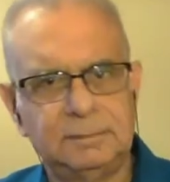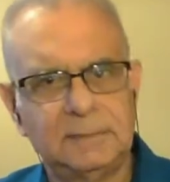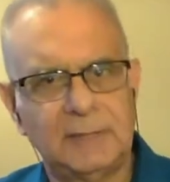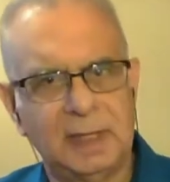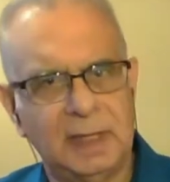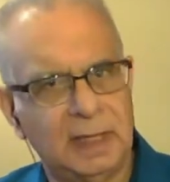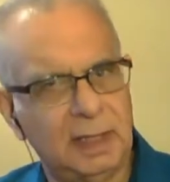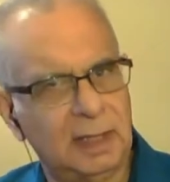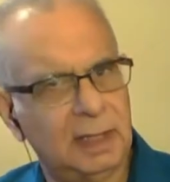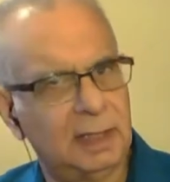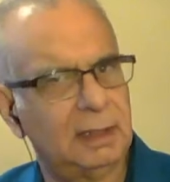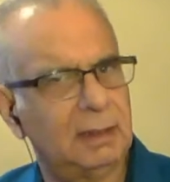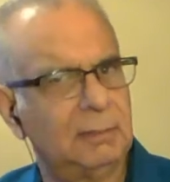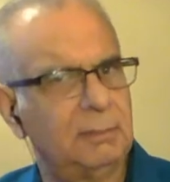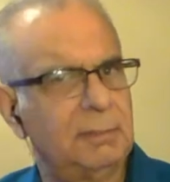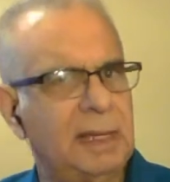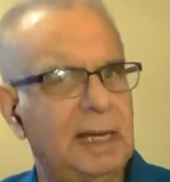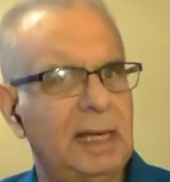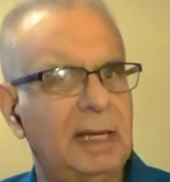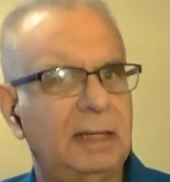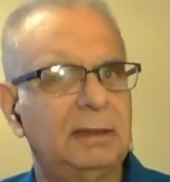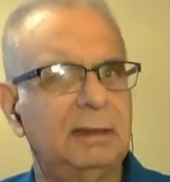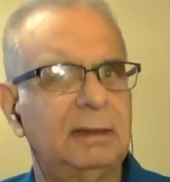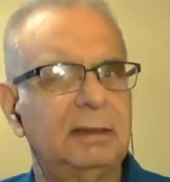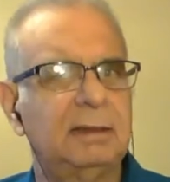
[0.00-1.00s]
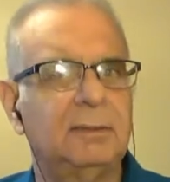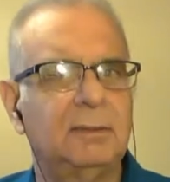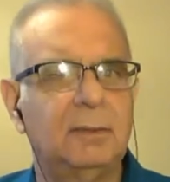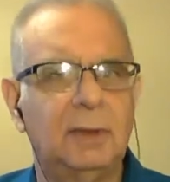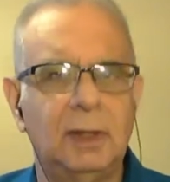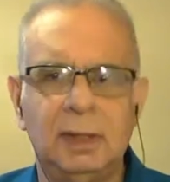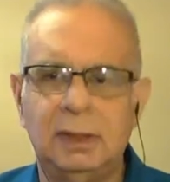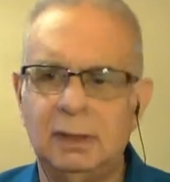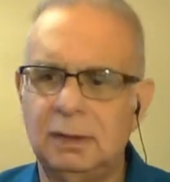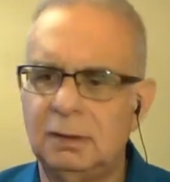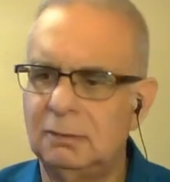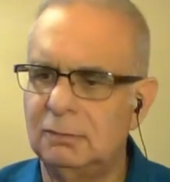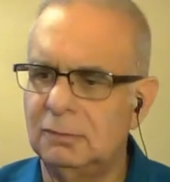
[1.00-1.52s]
And back to the 1,
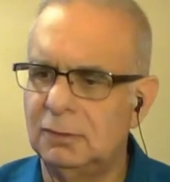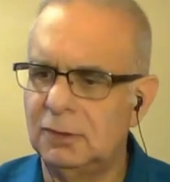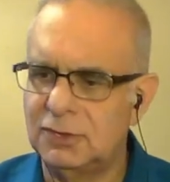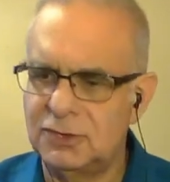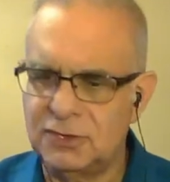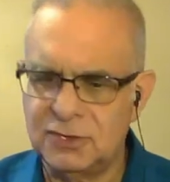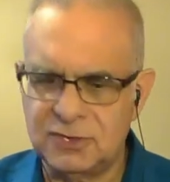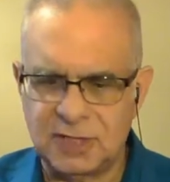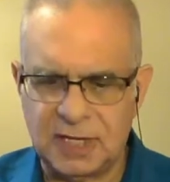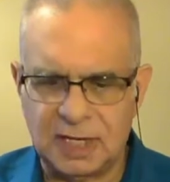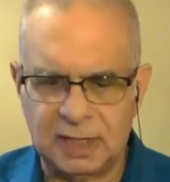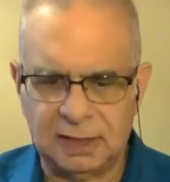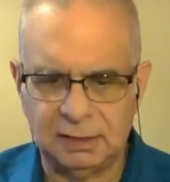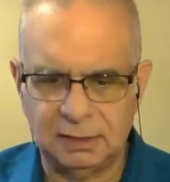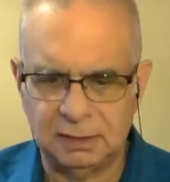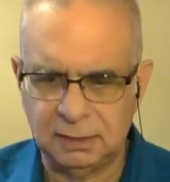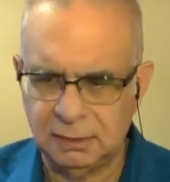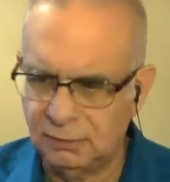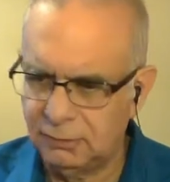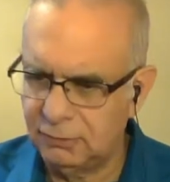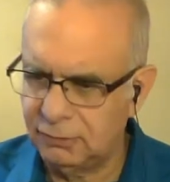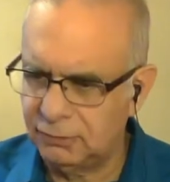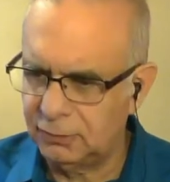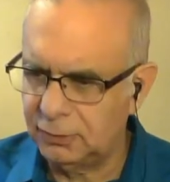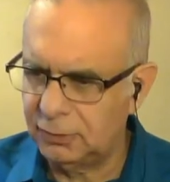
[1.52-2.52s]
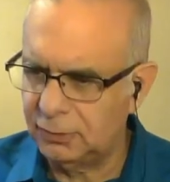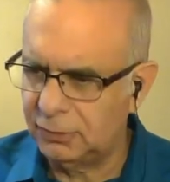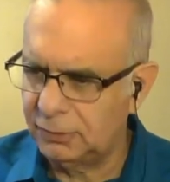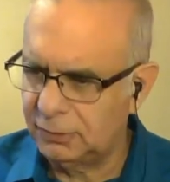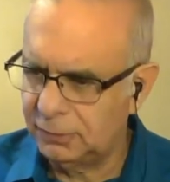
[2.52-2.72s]
and we're cycling through.